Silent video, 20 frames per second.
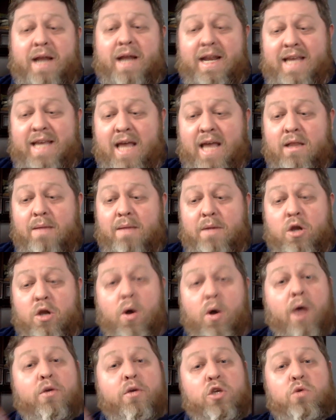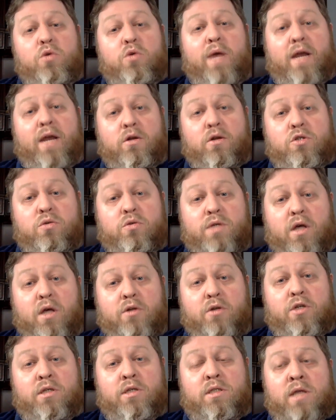And again, let me know how you handle due
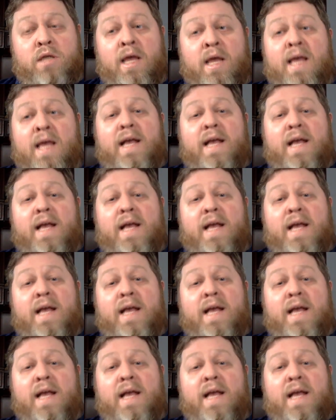diligence,